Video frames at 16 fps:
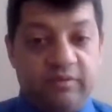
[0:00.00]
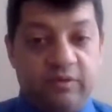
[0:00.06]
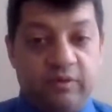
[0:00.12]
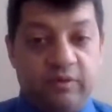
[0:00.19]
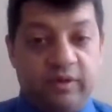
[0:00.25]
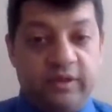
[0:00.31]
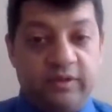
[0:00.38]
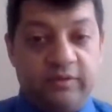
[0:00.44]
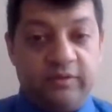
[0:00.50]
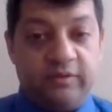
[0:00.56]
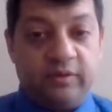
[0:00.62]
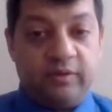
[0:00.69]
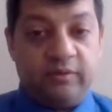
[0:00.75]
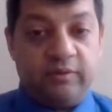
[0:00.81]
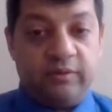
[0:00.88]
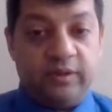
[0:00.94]
grind to a
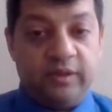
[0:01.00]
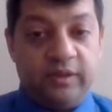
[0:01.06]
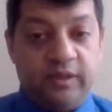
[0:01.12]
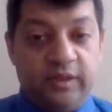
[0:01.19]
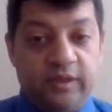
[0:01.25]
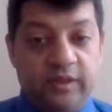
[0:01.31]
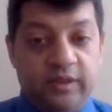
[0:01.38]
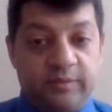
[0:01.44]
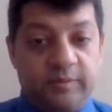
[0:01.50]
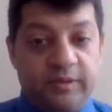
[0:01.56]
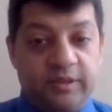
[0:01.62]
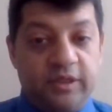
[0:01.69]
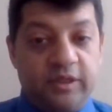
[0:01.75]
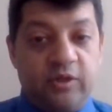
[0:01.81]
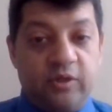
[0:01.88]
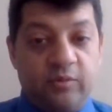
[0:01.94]
halt,
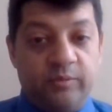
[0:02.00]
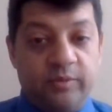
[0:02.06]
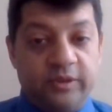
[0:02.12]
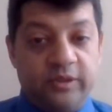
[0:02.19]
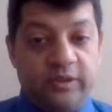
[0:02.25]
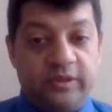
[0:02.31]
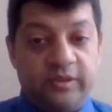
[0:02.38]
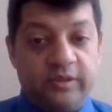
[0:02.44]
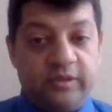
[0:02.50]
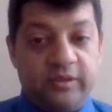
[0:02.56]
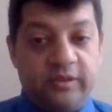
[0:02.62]
especially commerce.